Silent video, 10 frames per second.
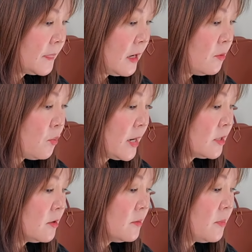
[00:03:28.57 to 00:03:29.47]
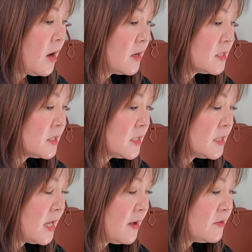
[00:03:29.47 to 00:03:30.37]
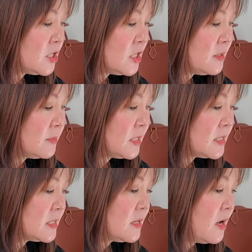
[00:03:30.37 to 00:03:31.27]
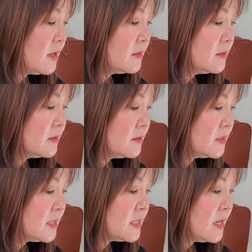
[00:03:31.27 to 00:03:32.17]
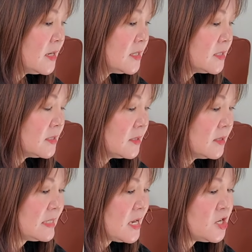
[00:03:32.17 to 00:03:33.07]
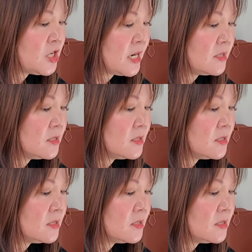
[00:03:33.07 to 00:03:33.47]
A regular box does have a sheen, but it's not as shiny.